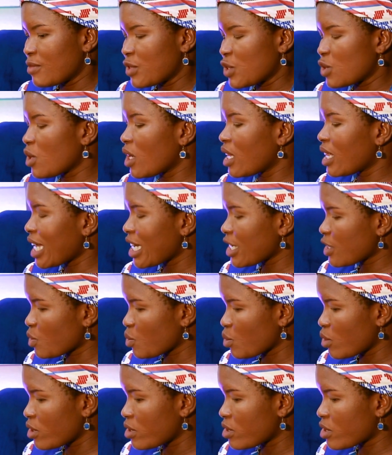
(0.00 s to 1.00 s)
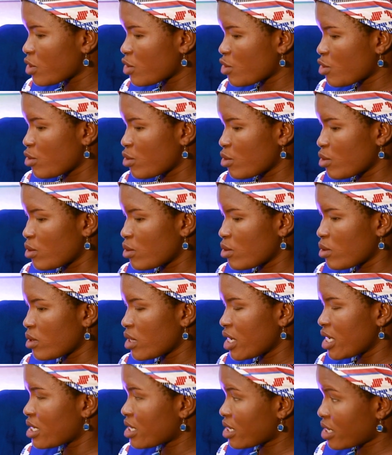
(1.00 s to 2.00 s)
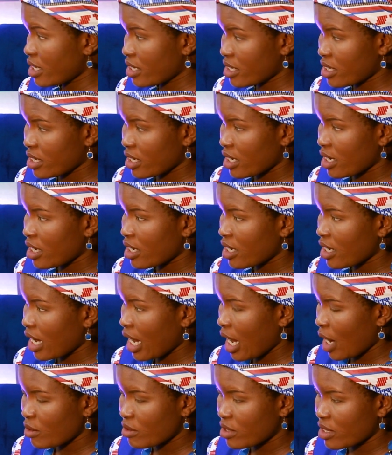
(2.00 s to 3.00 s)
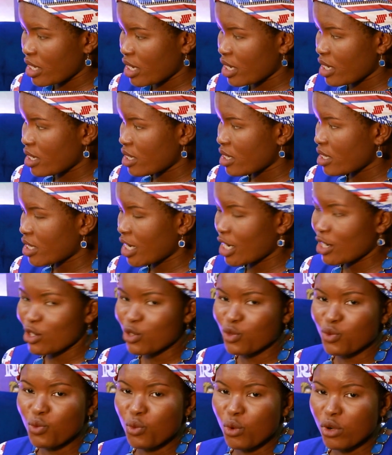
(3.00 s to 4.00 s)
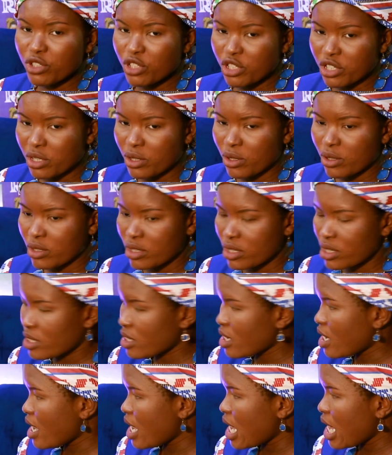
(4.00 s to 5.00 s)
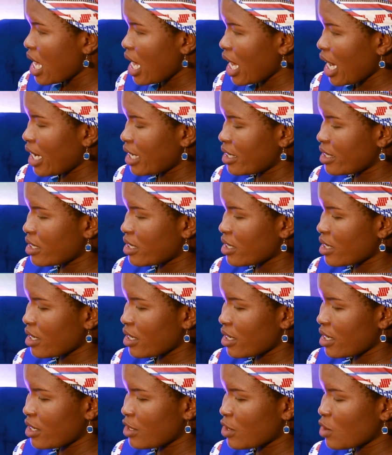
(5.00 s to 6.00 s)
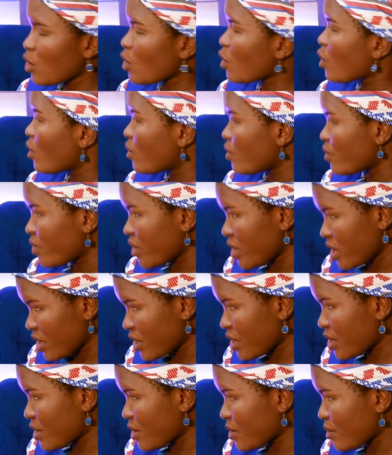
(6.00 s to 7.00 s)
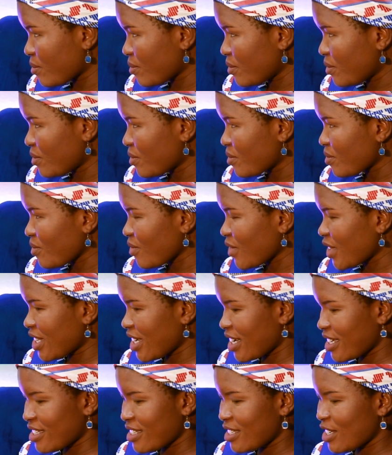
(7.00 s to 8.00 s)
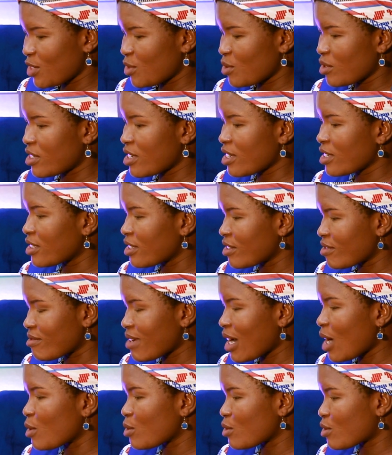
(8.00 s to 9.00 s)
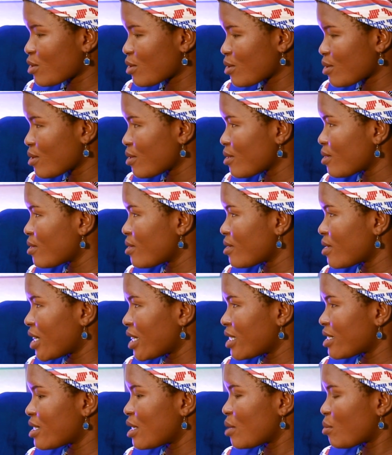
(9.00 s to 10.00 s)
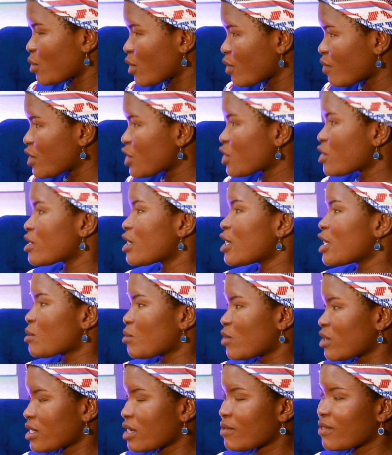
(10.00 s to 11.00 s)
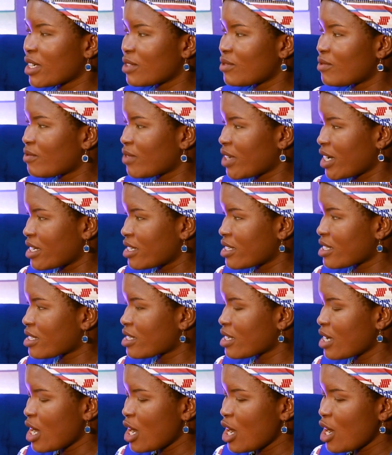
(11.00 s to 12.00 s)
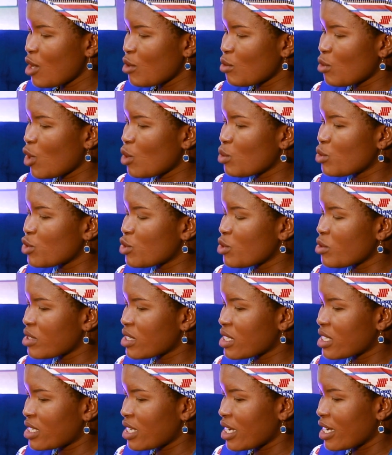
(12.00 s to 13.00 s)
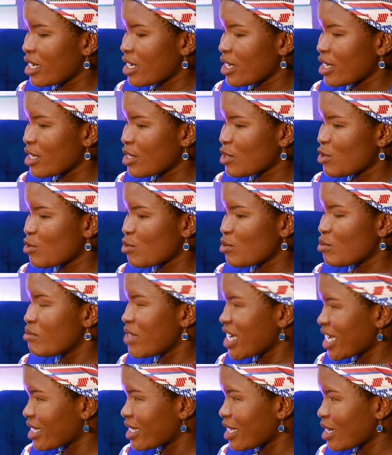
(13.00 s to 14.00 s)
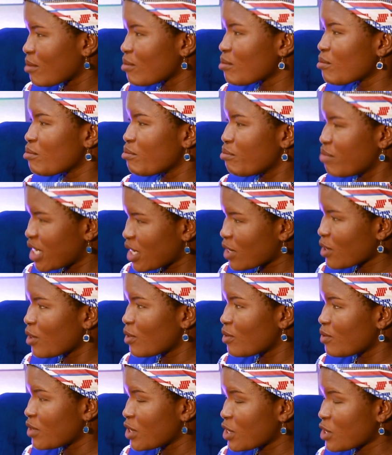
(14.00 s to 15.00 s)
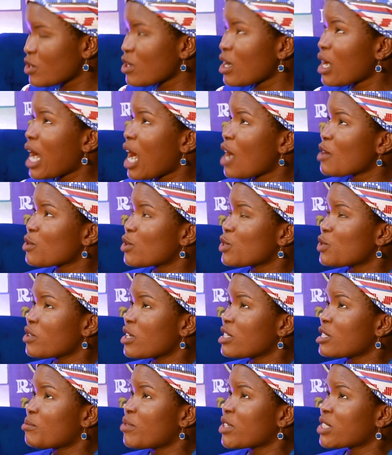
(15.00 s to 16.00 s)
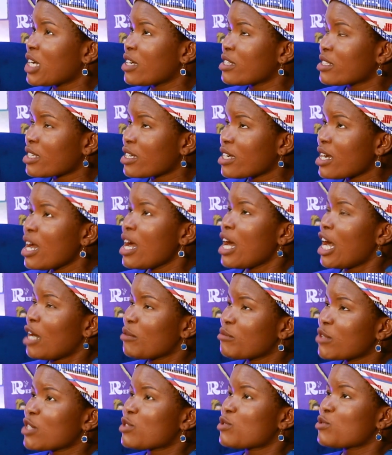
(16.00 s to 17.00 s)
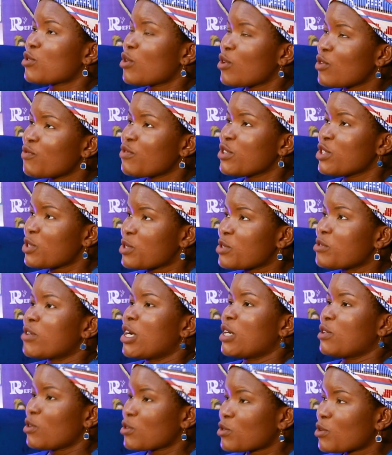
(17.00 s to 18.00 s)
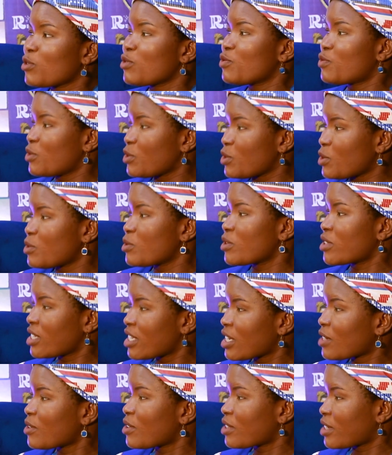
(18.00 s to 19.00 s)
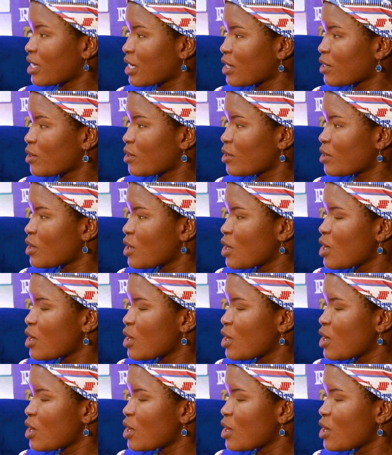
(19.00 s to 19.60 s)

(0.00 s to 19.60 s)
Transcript: Your last words to a sister out there that is watching us and is not convinced that they should take the route that the professionals must have advised, what would you say to make them be convinced? Not how you're doing a debate and you say, I'm here to convince you and not confuse you, clinical.